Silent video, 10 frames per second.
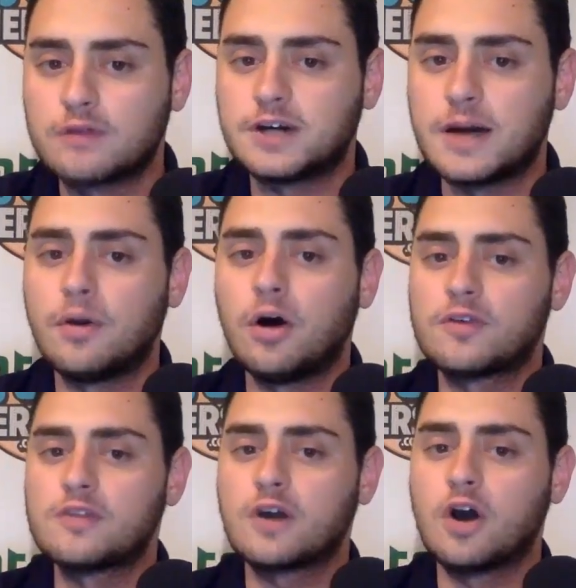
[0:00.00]
fly balls
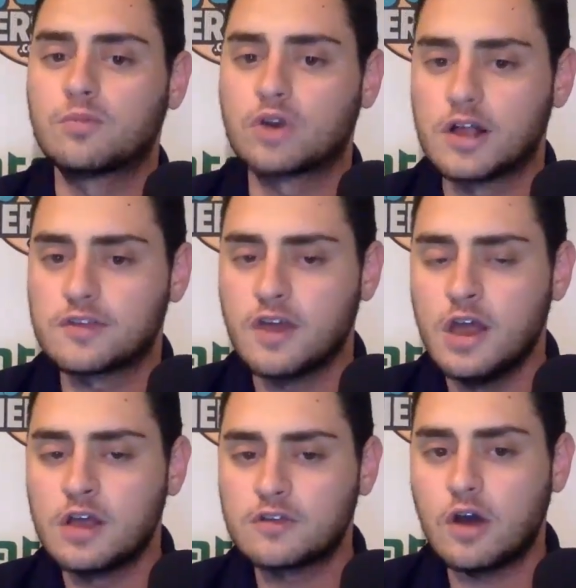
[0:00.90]
into home runs.
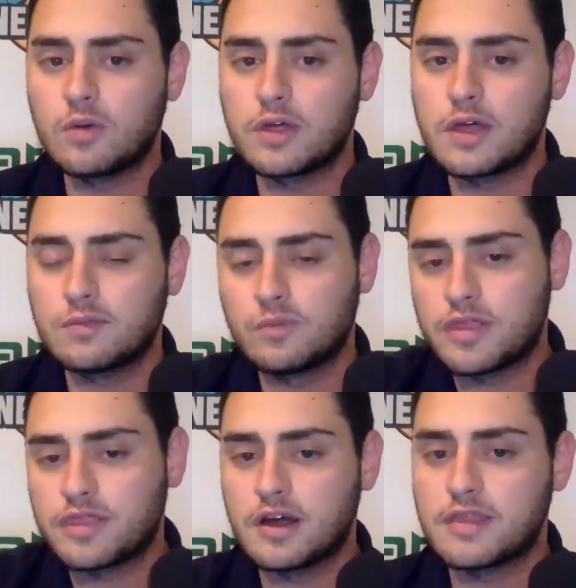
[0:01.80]
So,
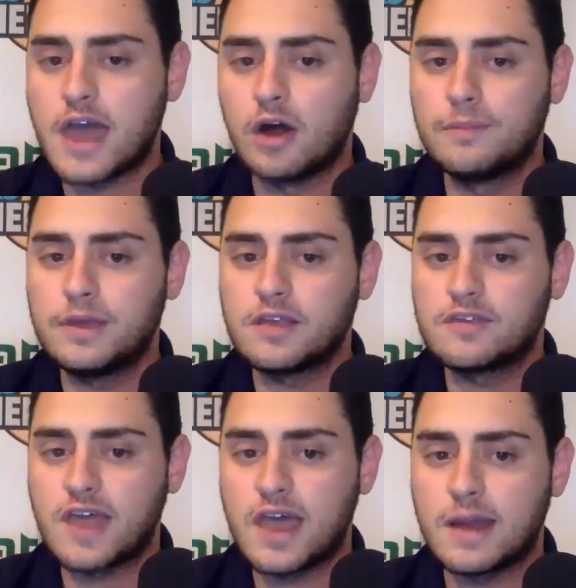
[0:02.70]
with uh, that all being
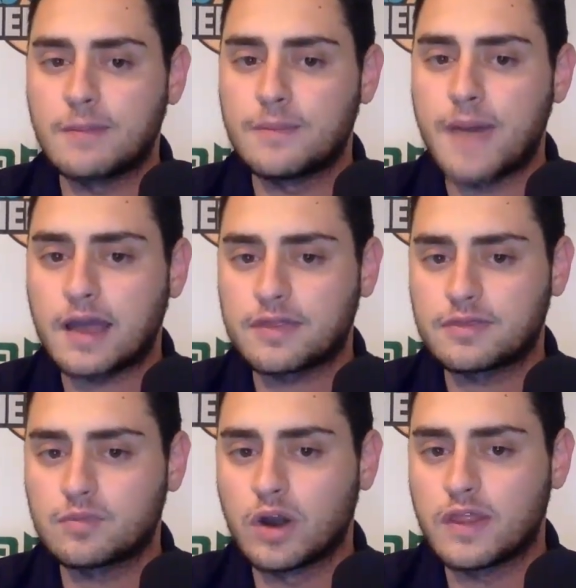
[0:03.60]
said, I'm going to back
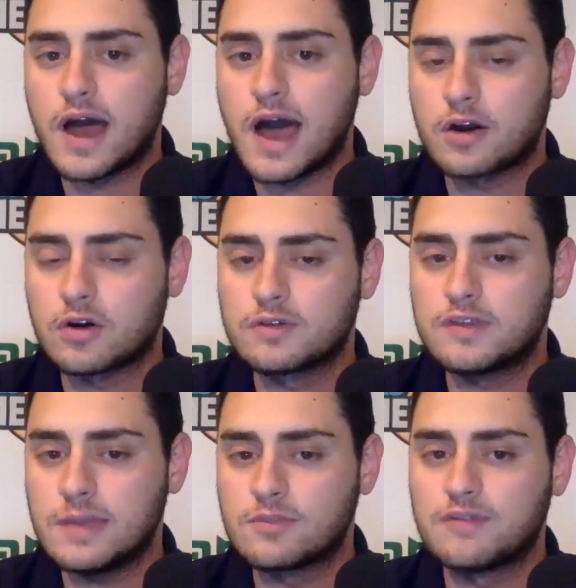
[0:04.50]
one of the hotter
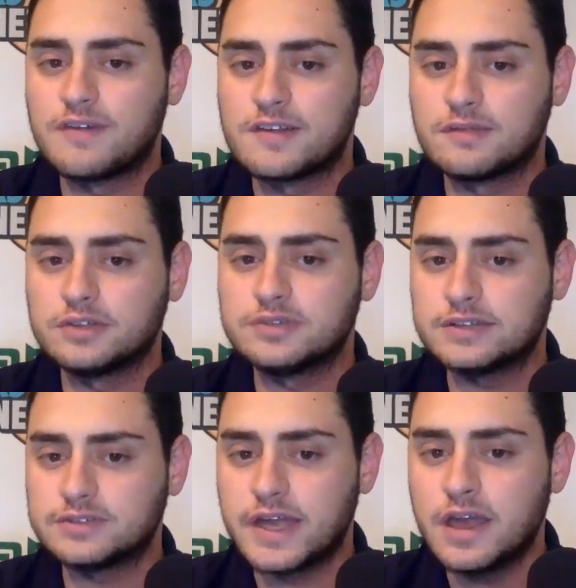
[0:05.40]
teams offensively
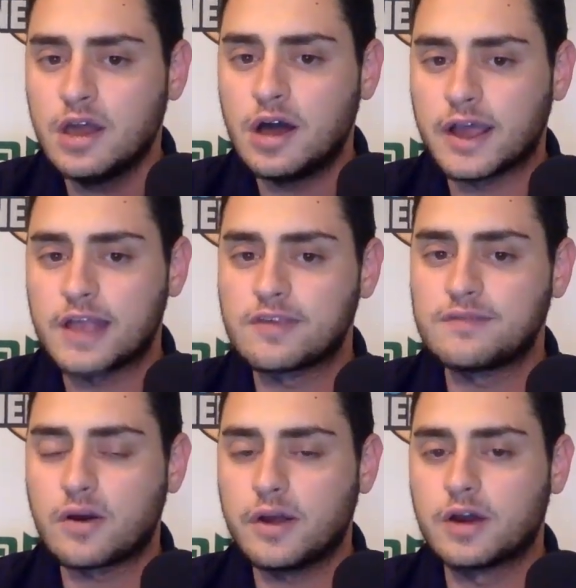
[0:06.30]
lately against a
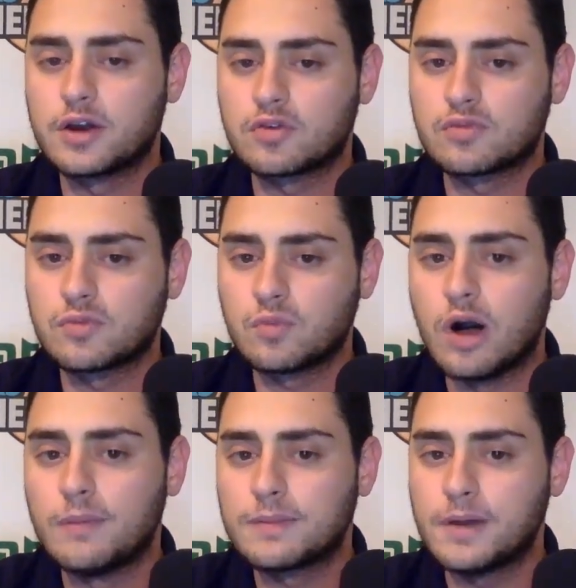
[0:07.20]
very
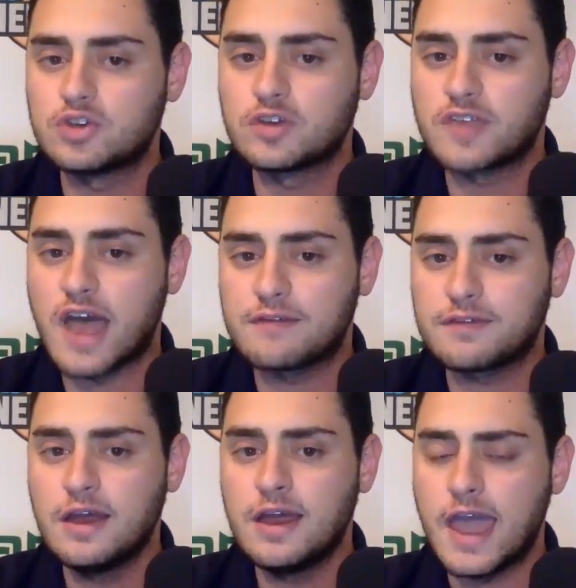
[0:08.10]
underwhelming pitching staff.
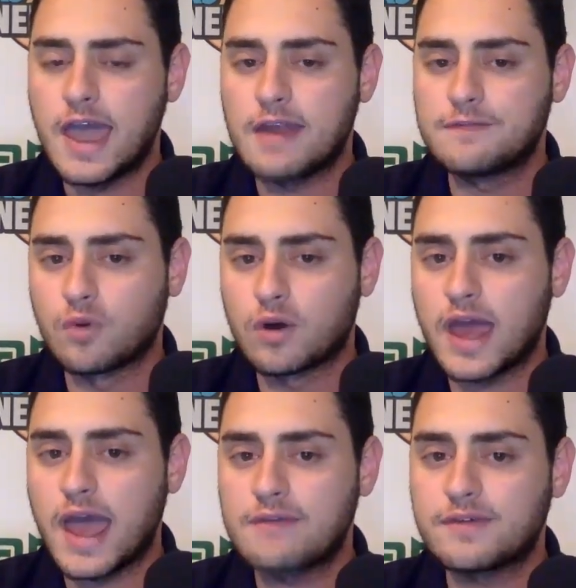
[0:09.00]
And at four and
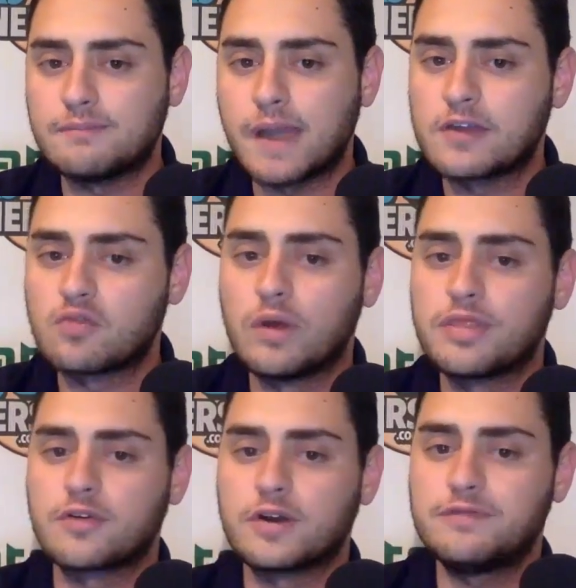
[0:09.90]
a half at minus
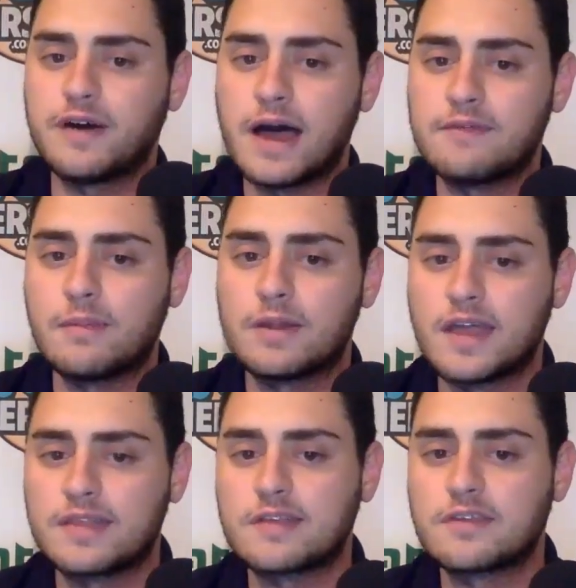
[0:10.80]
135, I'm going to
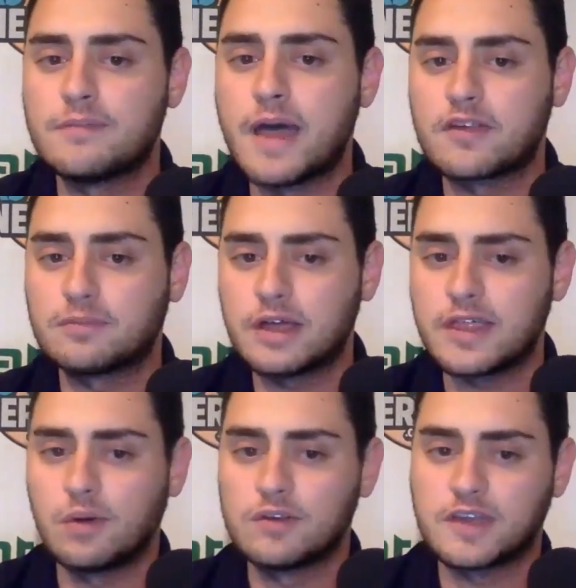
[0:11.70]
take that to the bank. Play
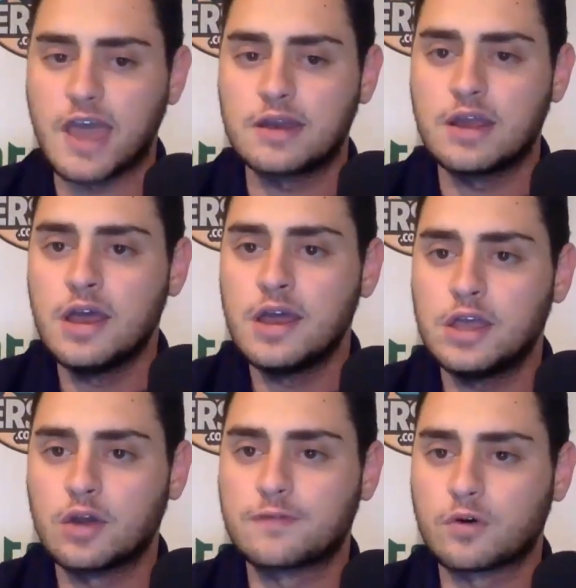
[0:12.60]
that once again
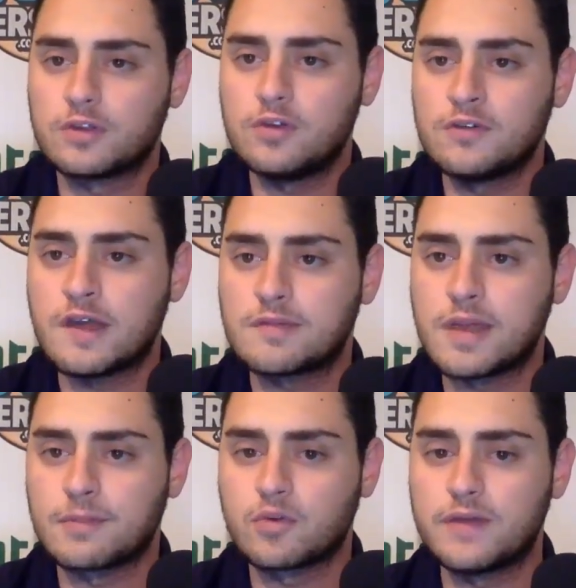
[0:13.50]
here for Tuesday,
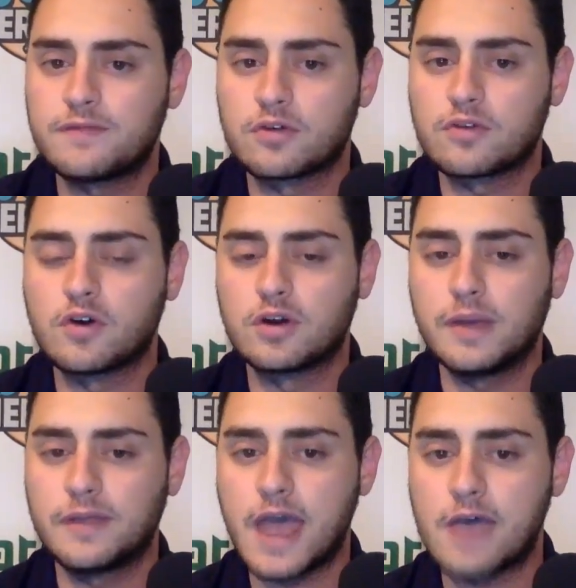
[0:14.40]
September 21st is going to be
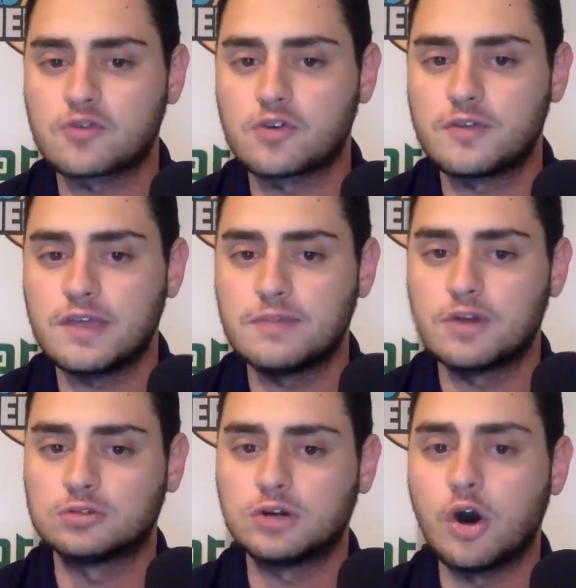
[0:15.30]
on the Astros team
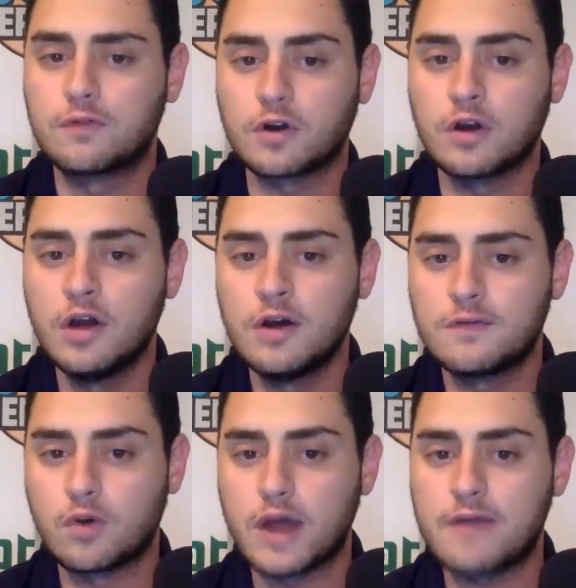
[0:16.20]
total over
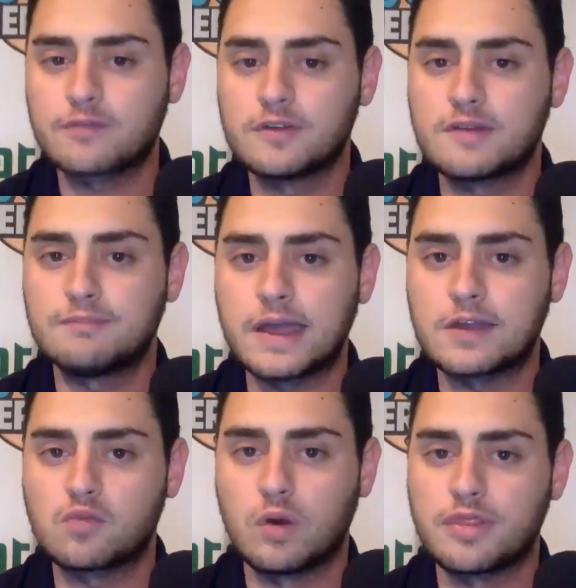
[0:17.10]
four and a half runs at
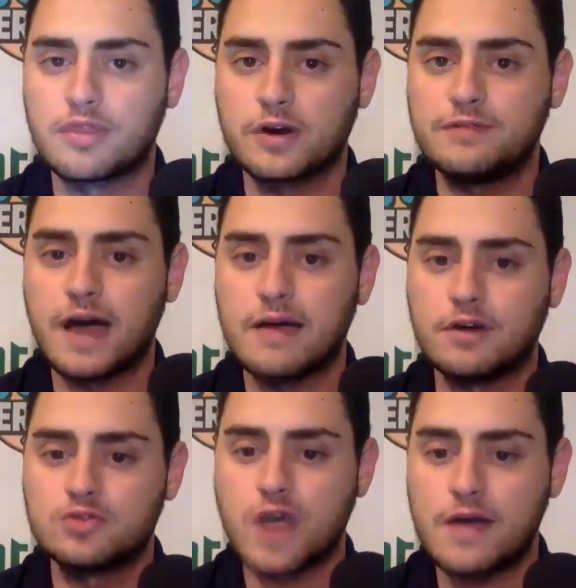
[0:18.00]
minus 135
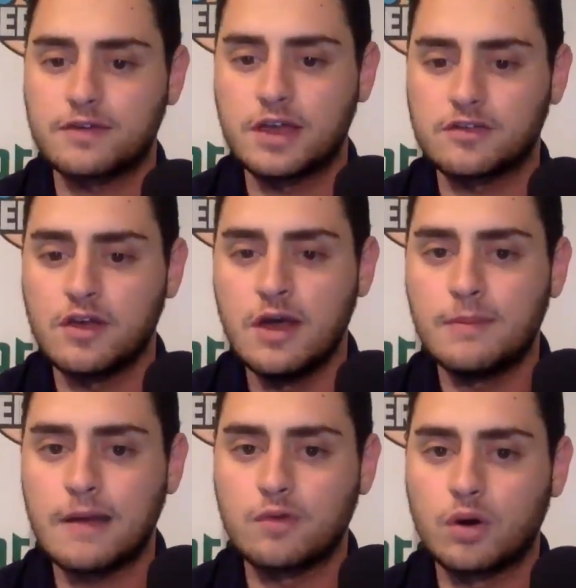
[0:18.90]
on DraftKings.
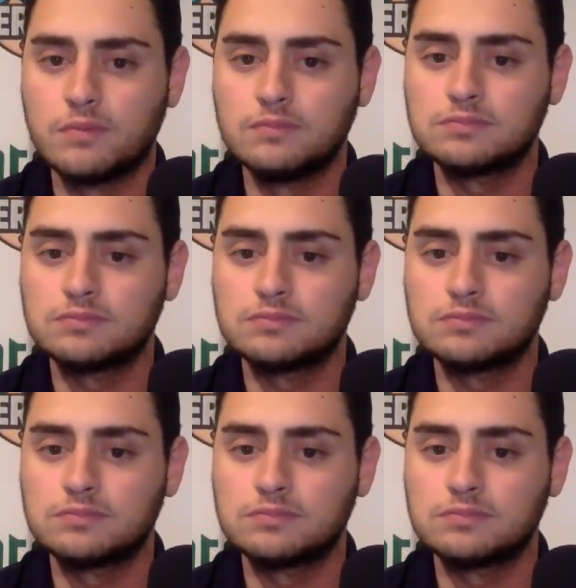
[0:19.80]
Bye, everyone.